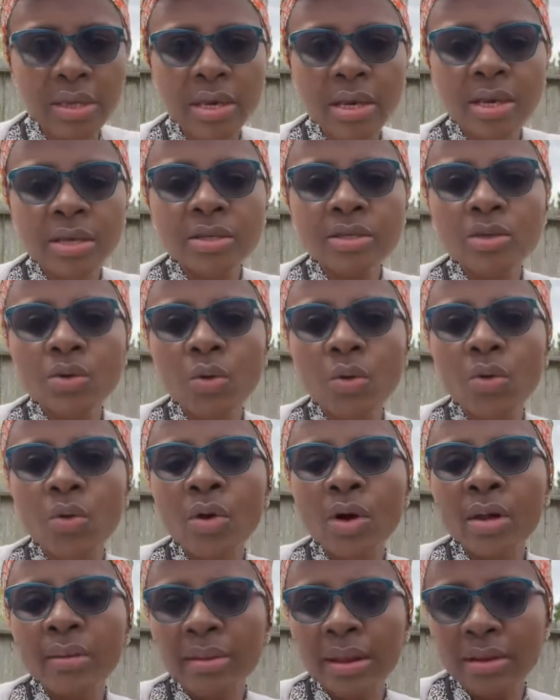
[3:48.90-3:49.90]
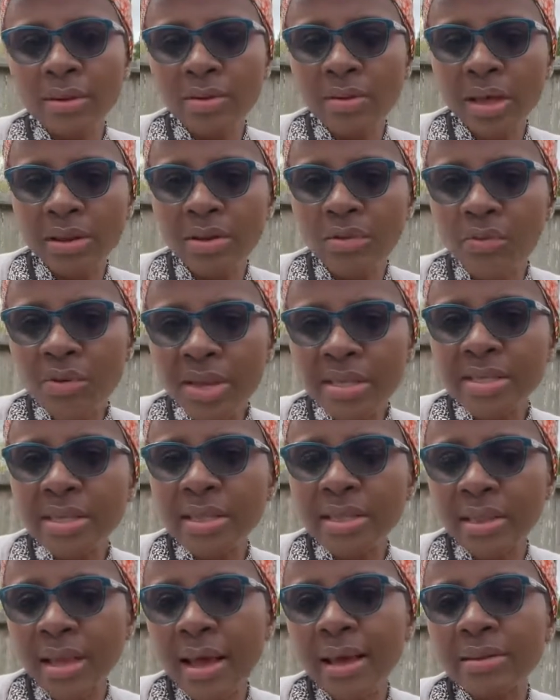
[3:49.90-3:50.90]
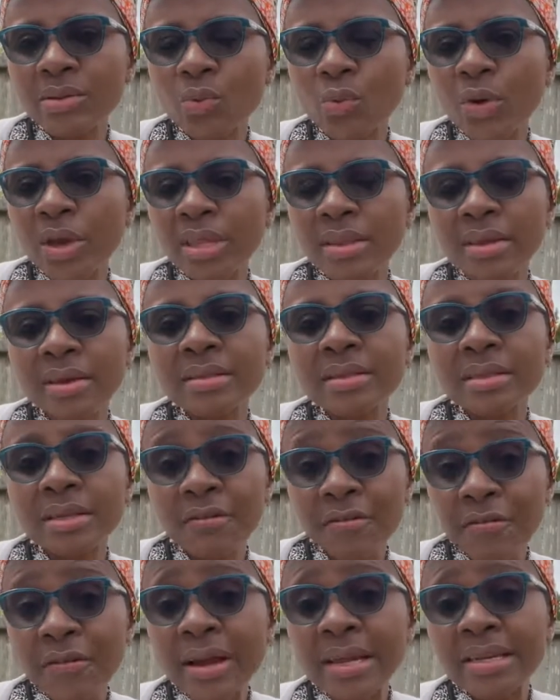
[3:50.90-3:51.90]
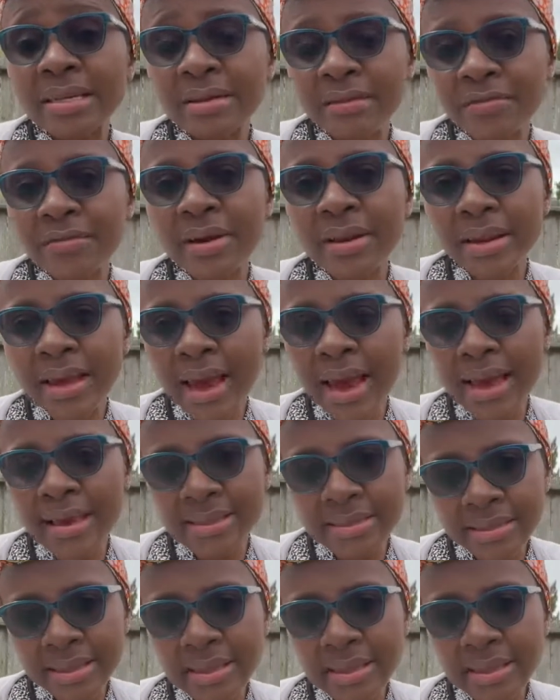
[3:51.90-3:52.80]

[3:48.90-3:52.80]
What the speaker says: So now the reason that way the different kinds,